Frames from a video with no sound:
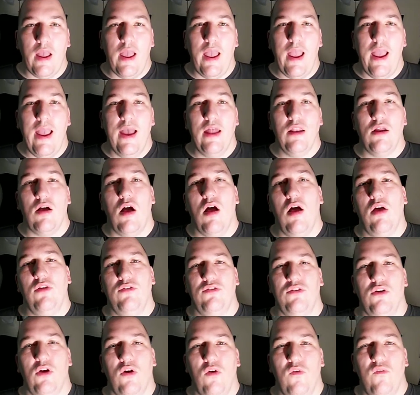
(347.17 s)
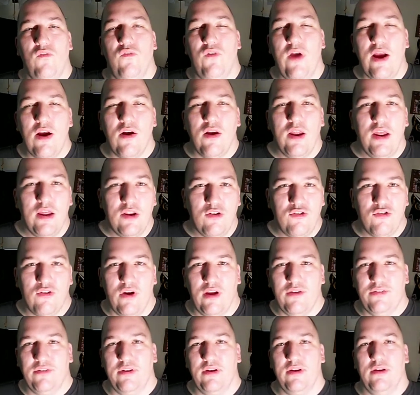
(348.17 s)
And also, very
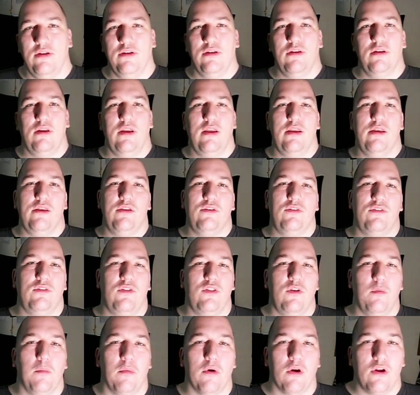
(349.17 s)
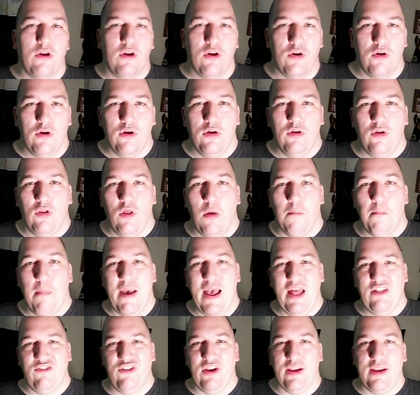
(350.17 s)
interesting, is the Mercurial
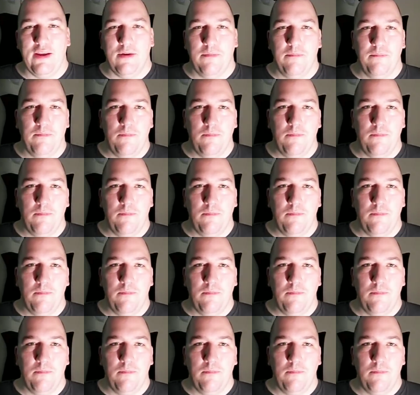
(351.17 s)
Magic,